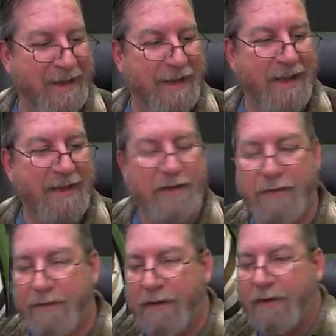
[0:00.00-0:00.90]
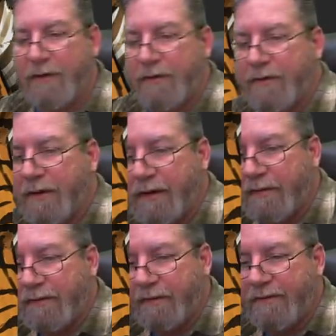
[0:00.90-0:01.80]
I don't know. I
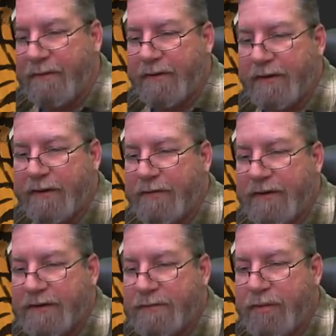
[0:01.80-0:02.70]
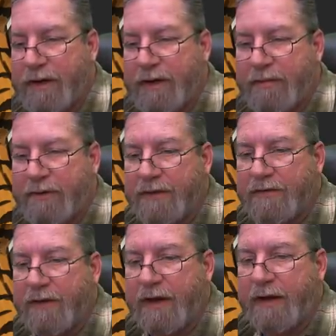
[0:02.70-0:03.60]
don't know if I want to go this bright. I'm going to
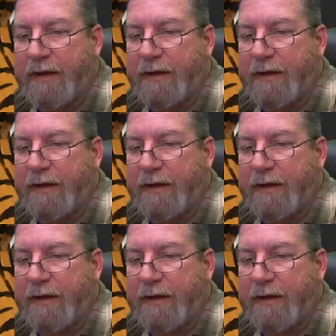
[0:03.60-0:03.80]
try it.